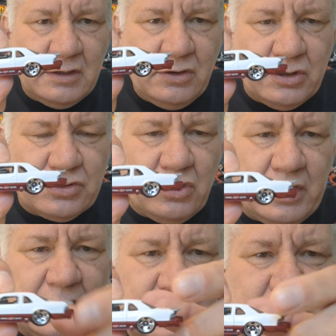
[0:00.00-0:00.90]
Not
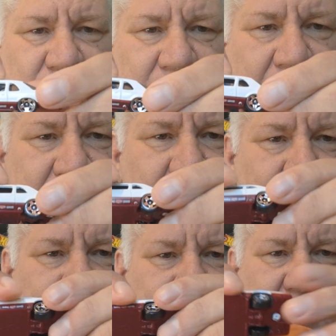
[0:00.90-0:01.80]
trying to get too carried
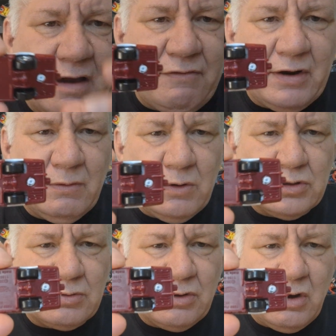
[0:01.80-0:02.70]
away and covering
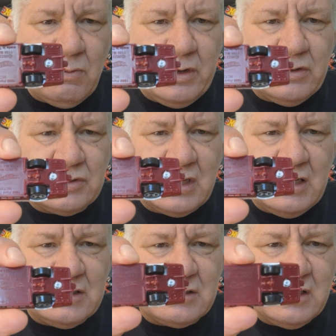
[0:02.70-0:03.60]
walls with Hot Wheels,
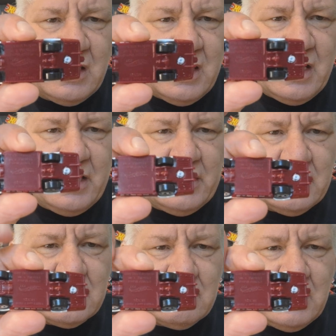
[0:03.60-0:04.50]
as it
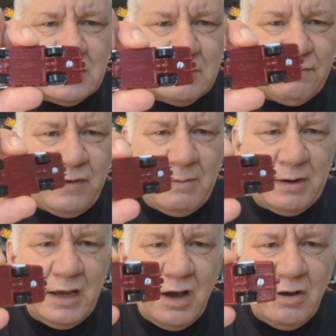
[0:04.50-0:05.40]
is a
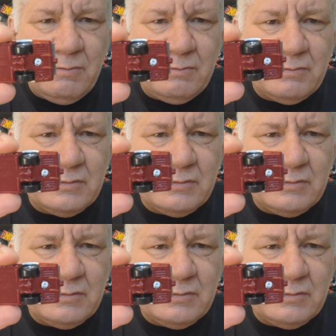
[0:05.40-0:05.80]
family home.